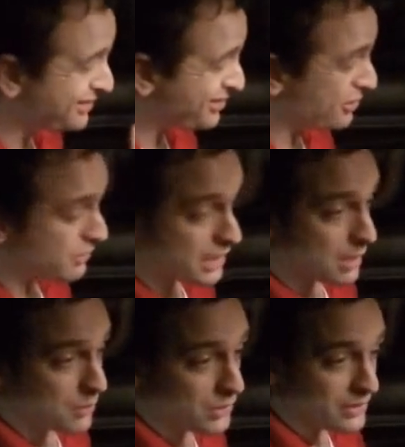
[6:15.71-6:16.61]
too that
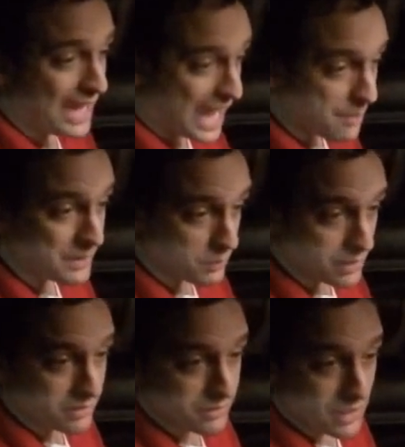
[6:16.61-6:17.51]
I'm really happy
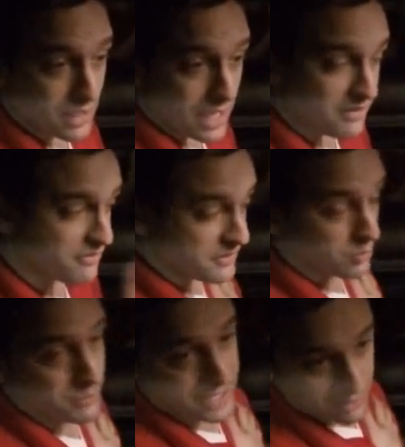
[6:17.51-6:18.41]
with and feel
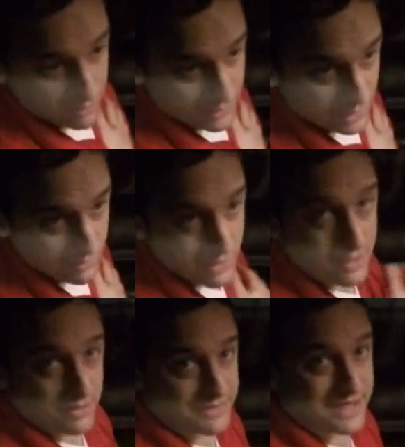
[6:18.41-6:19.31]
better about,
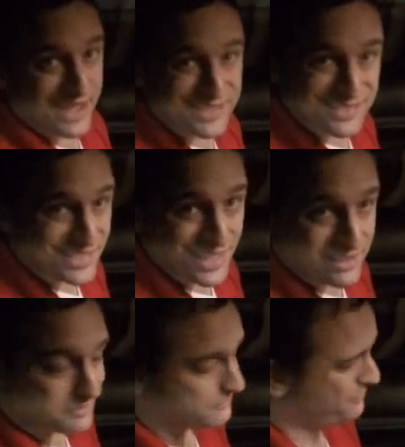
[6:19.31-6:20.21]
the
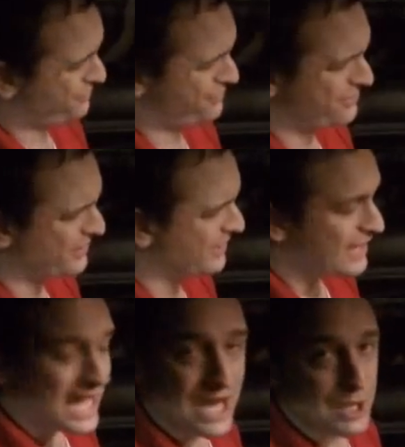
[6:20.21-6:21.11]

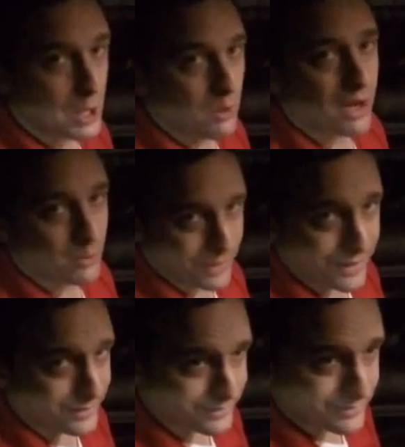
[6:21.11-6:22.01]
S10 had no
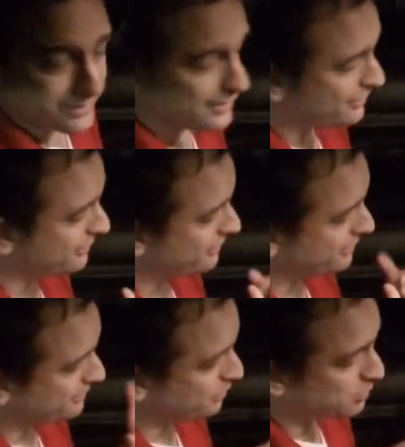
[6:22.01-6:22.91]
airbags.
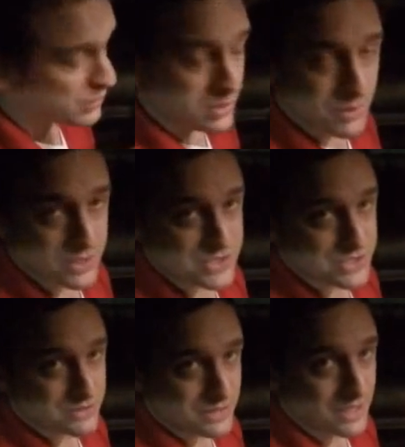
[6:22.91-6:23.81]
So pretty
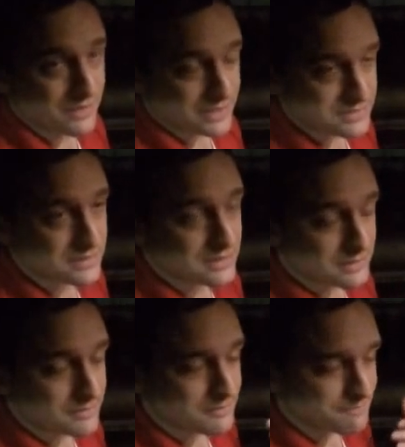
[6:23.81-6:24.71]
much, yeah, that's not